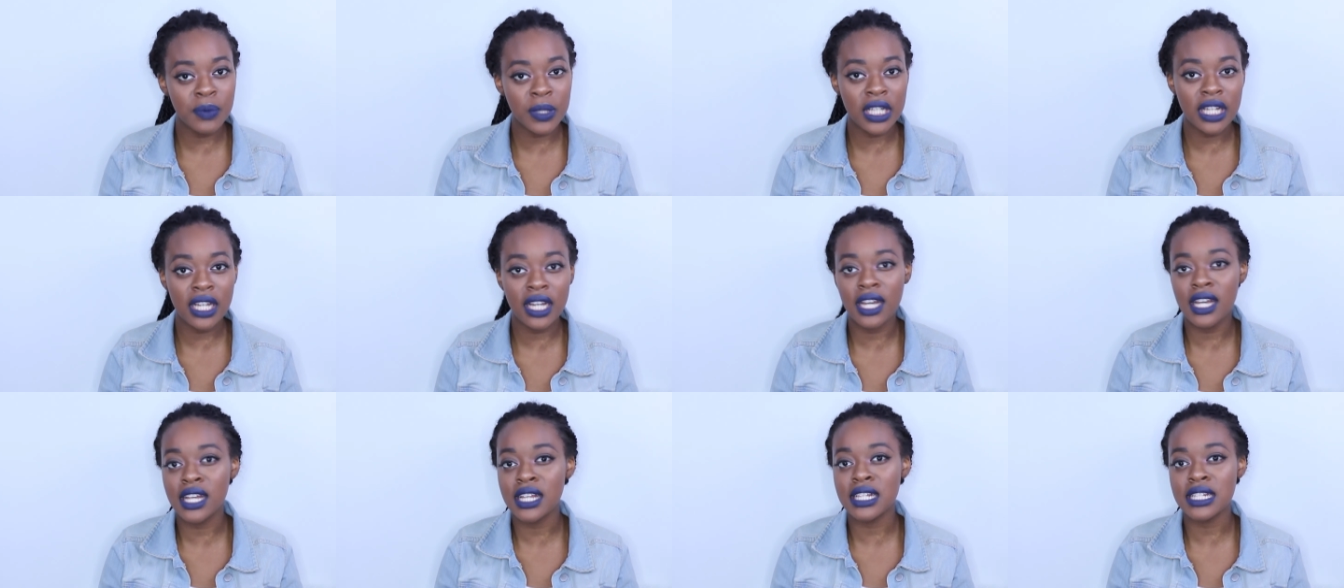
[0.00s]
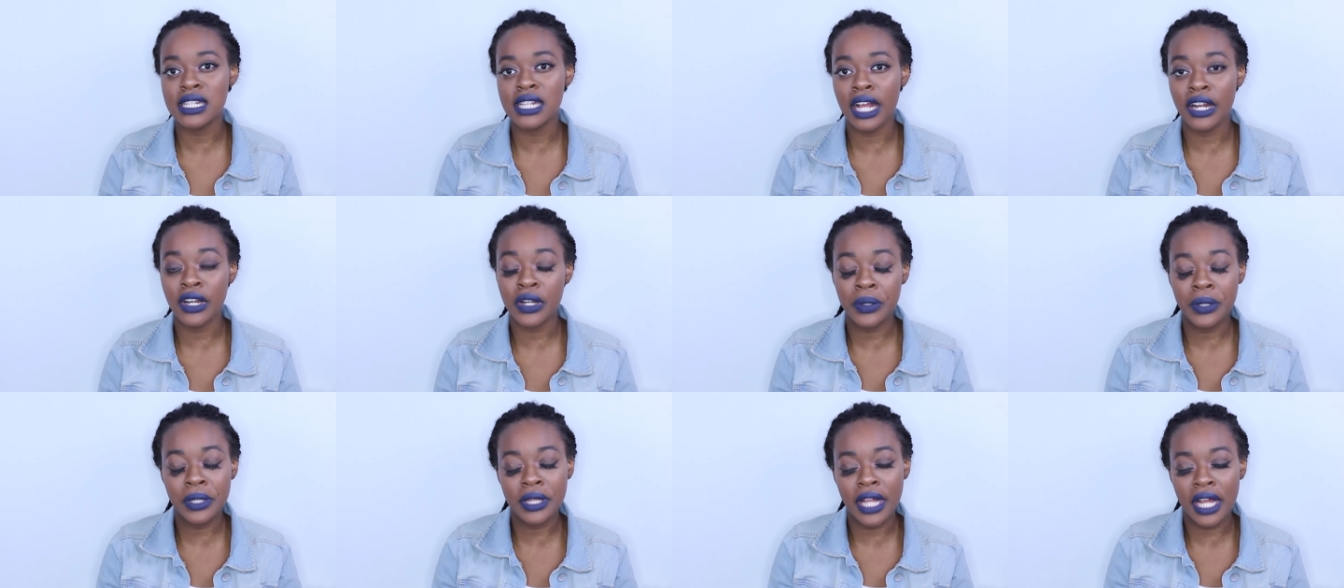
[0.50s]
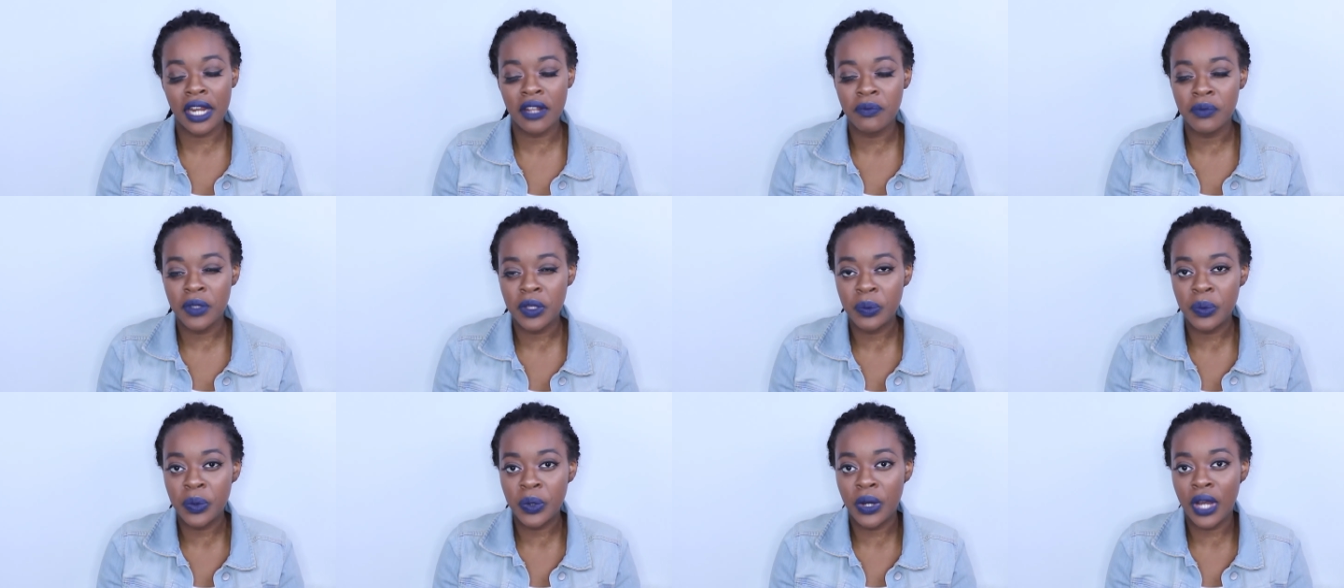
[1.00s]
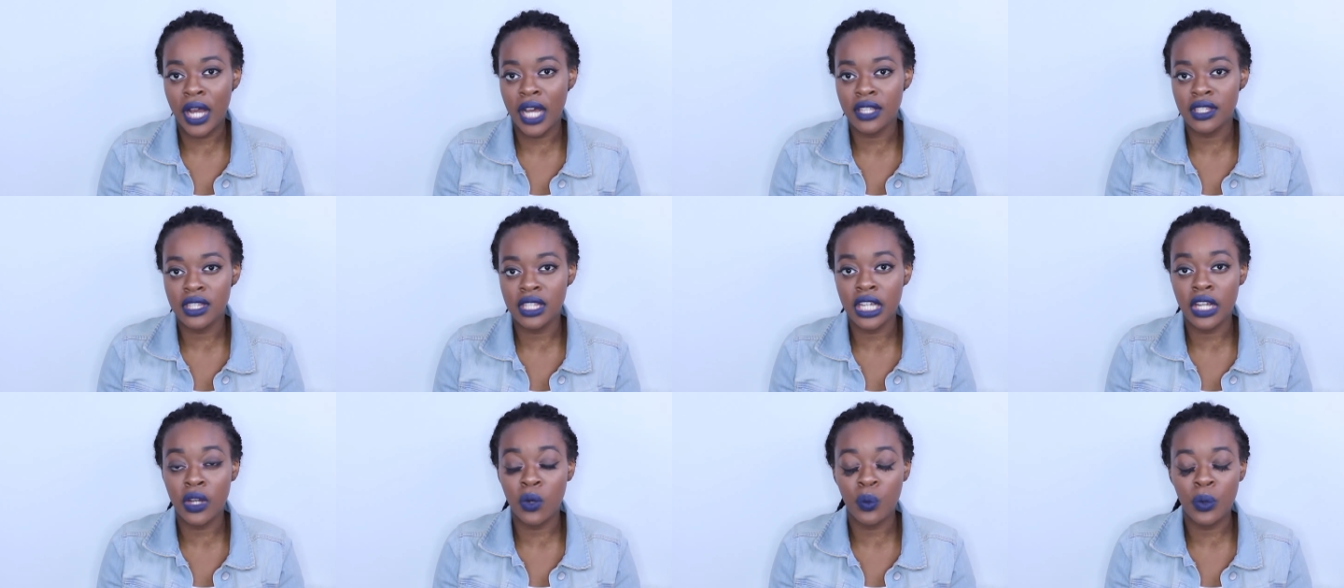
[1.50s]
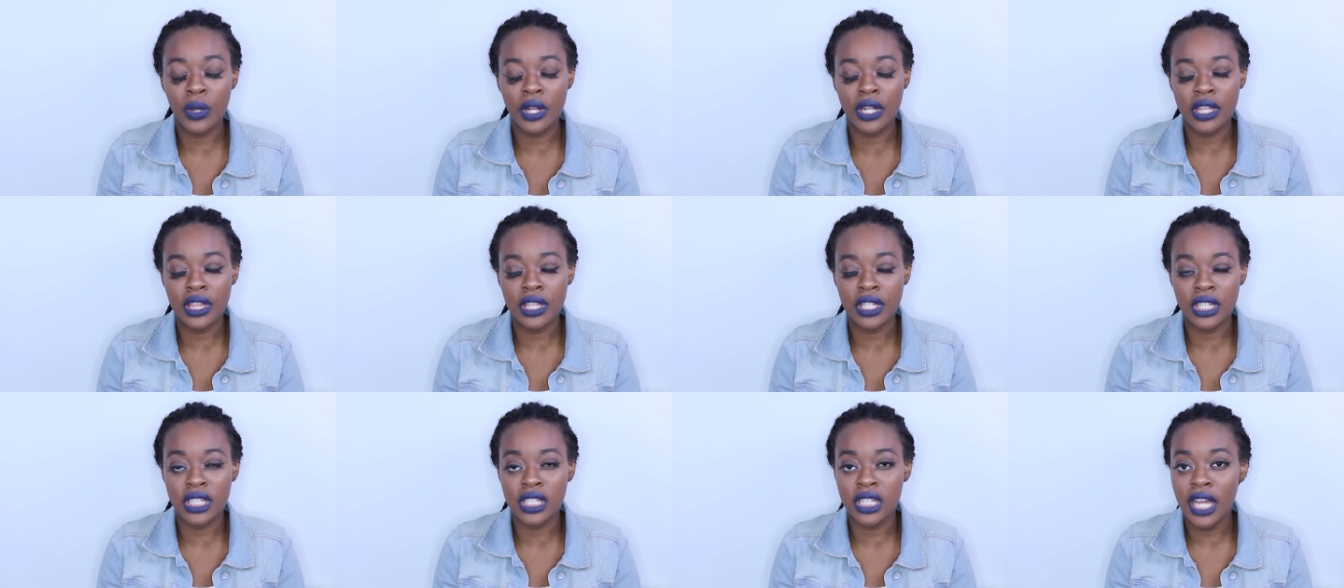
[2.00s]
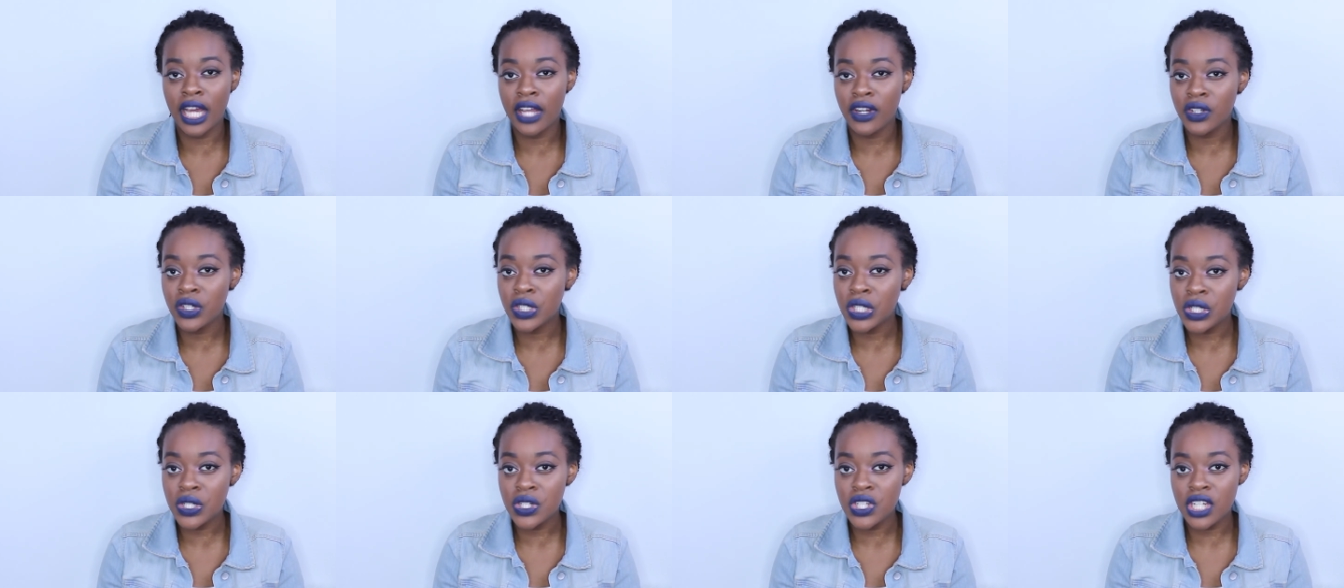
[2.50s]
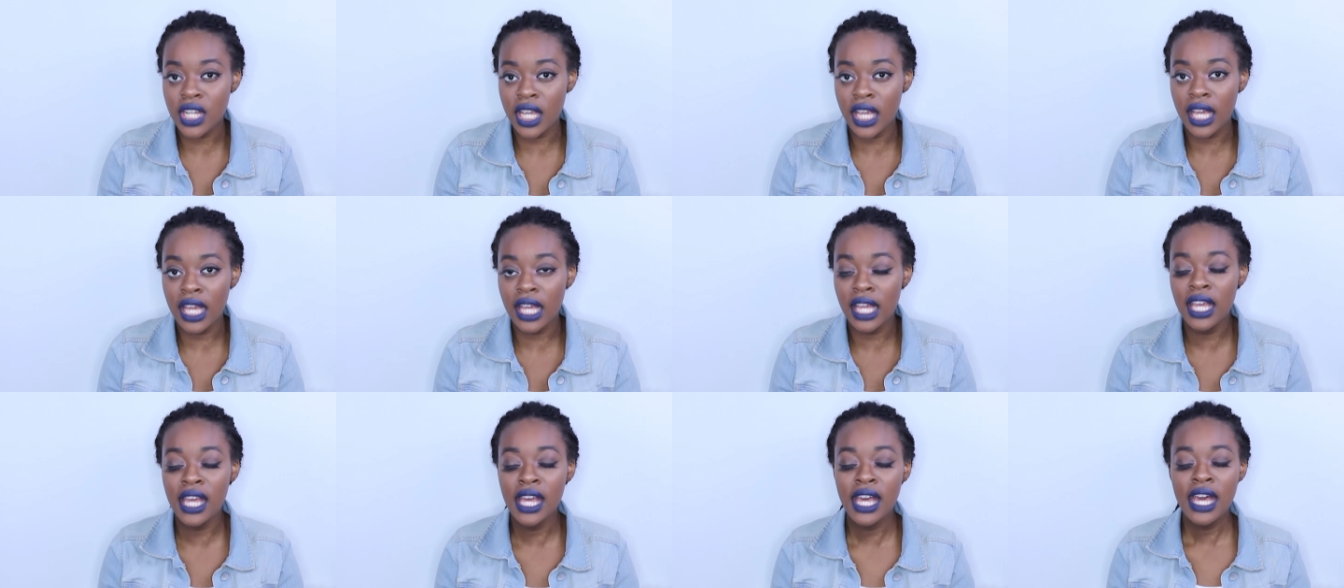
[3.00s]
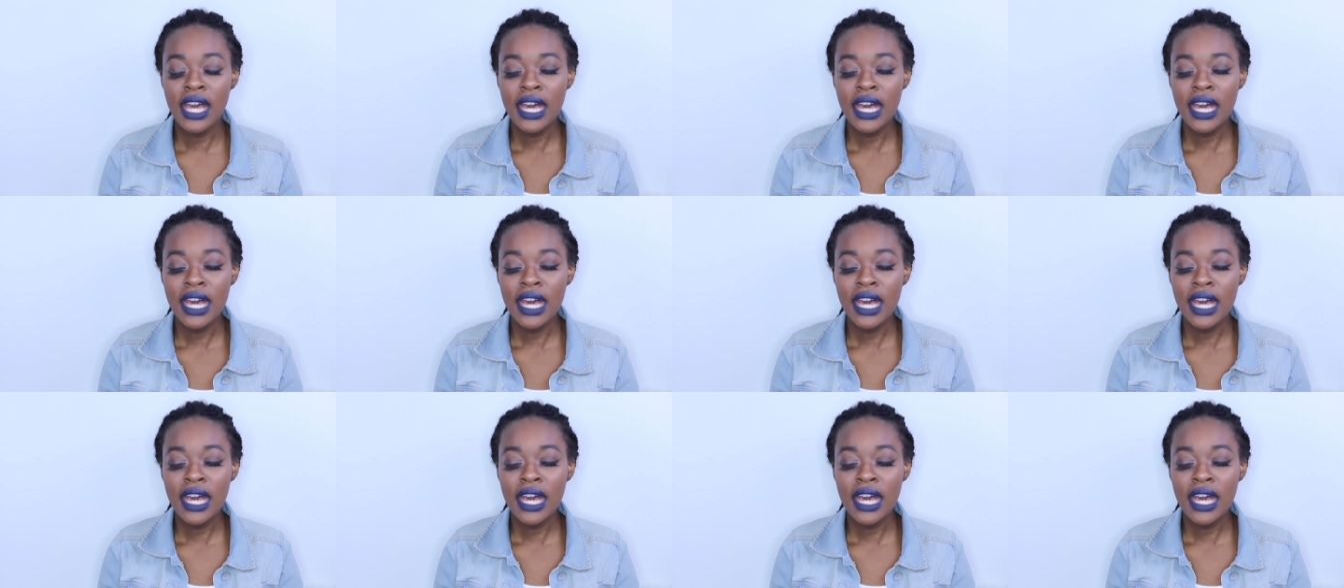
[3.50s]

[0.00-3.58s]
because I know a lot of people out there want to learn how to crochet.